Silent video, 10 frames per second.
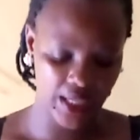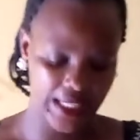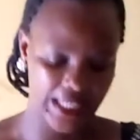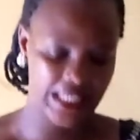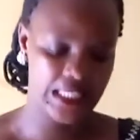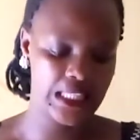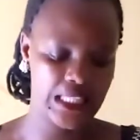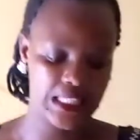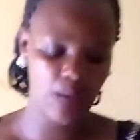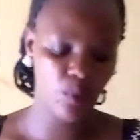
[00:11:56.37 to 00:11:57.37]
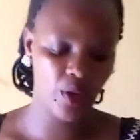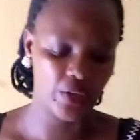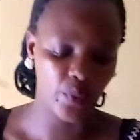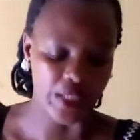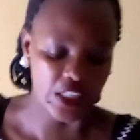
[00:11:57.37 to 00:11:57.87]
is the someone
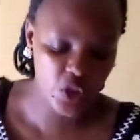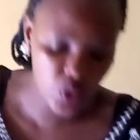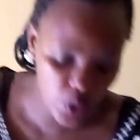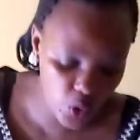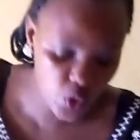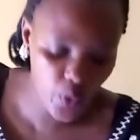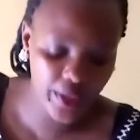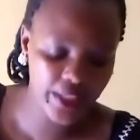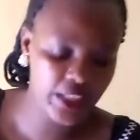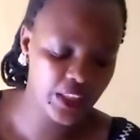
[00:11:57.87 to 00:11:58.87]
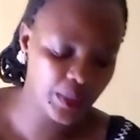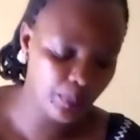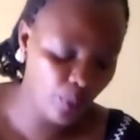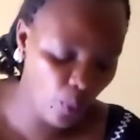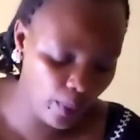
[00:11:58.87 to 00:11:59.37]
really talking in the
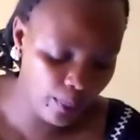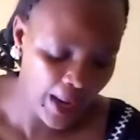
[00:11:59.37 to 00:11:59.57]
poem.